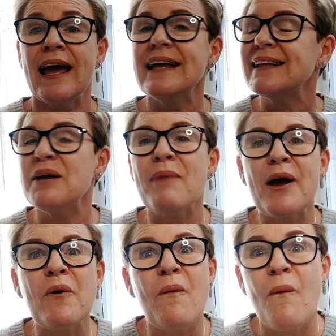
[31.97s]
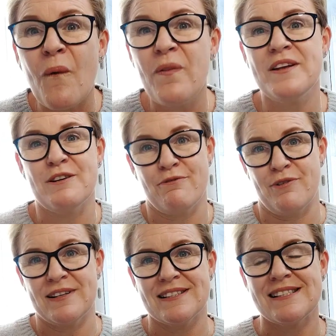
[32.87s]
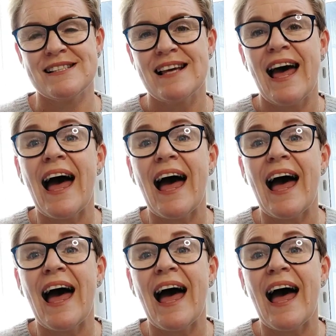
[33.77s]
it can make all the difference,